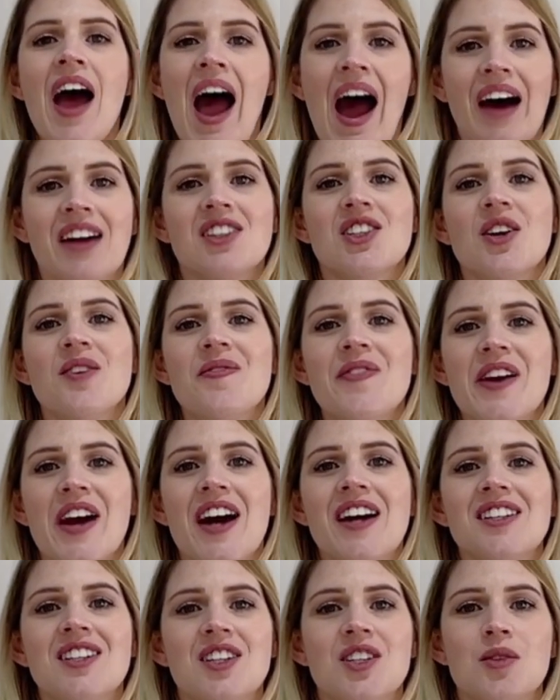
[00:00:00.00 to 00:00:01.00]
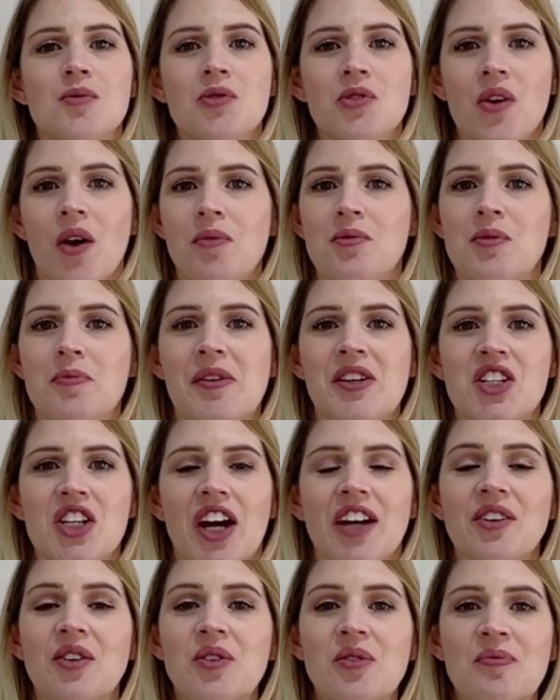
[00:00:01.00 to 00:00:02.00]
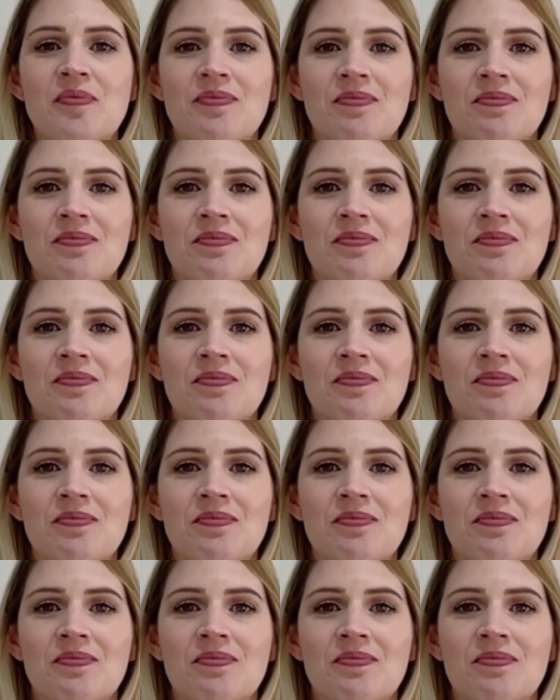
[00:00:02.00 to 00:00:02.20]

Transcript: And don't forget to subscribe to my channel.